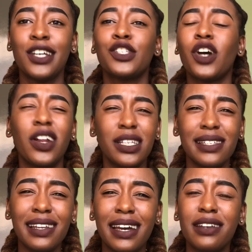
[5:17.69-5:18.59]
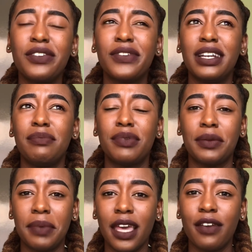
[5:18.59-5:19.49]
So honestly, I didn't really
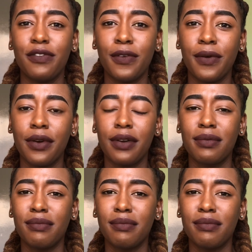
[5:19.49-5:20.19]
prepare for